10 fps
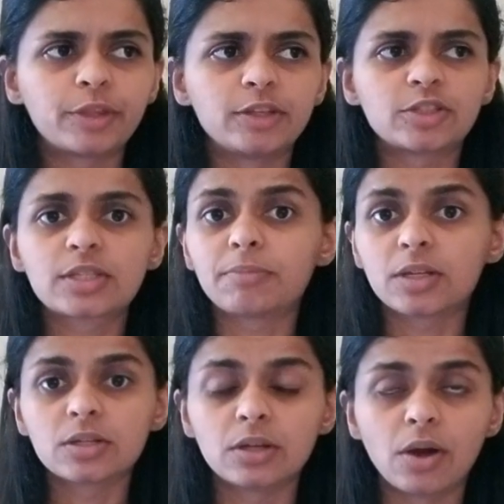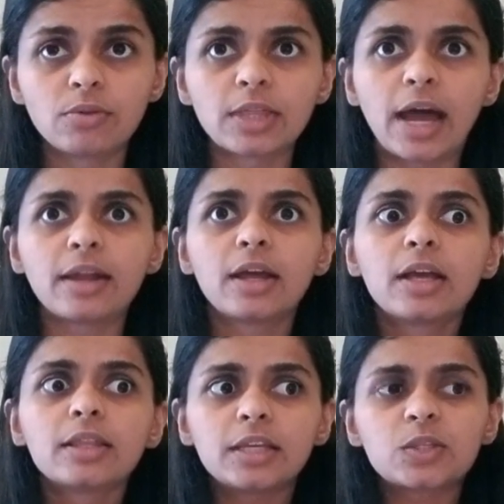then just something to know that
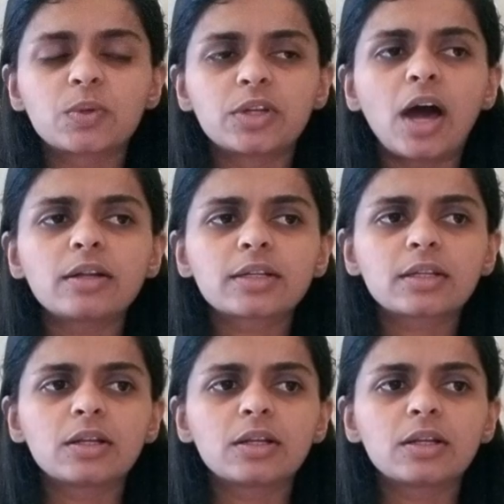these will not,